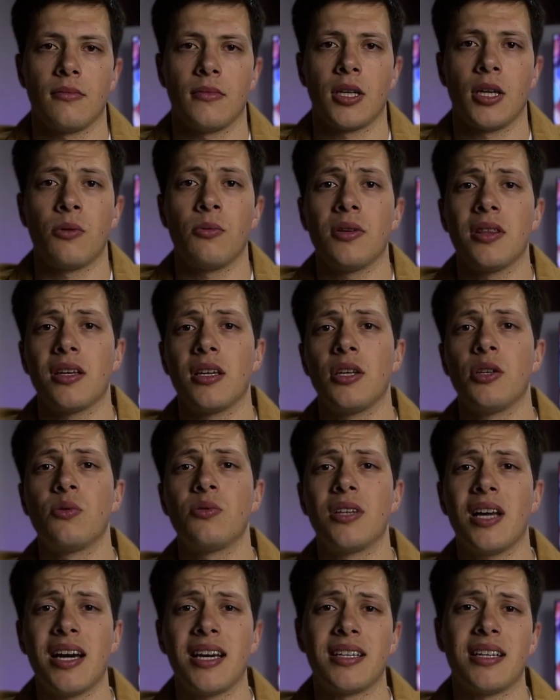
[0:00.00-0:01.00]
With
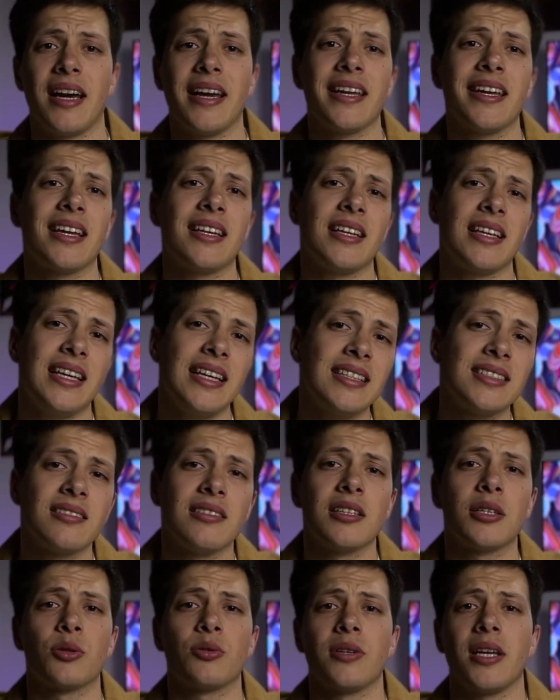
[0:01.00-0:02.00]
Unite, I can
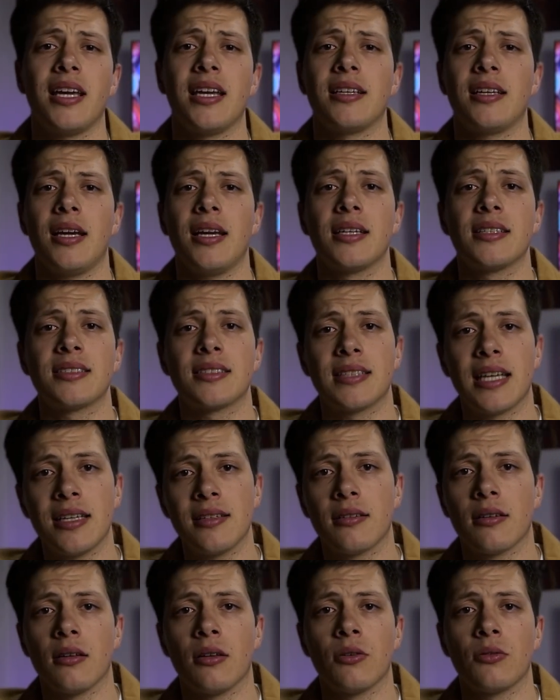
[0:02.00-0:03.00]
easily create a
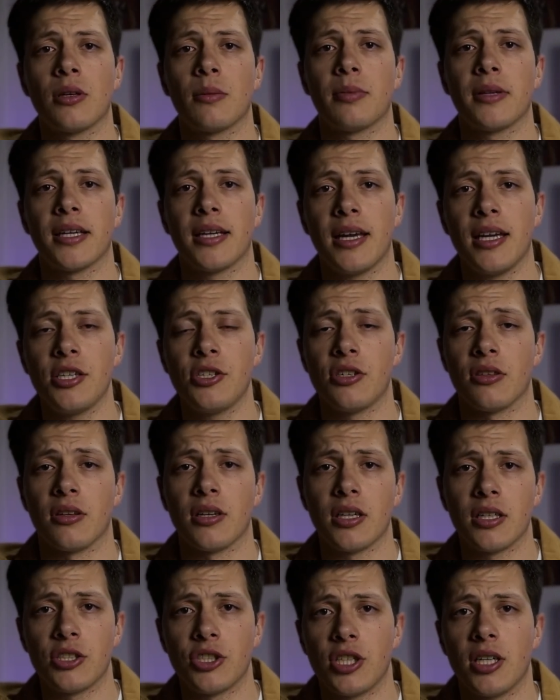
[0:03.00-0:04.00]
standalone application
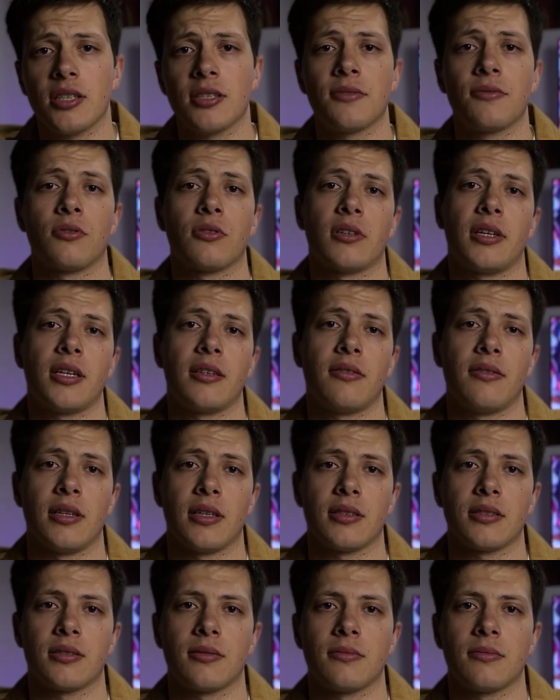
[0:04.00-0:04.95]
just for Netflix.